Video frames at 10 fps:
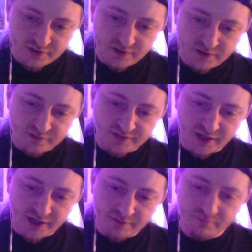
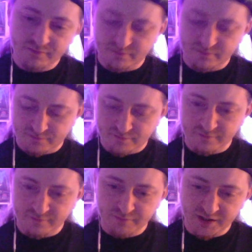time
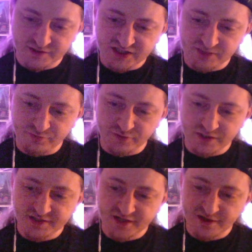being slippery in
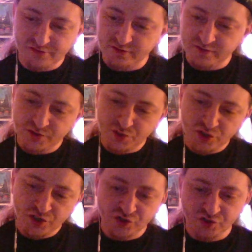death,
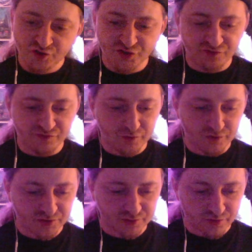she drew her
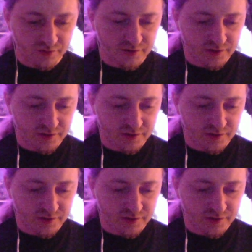sword,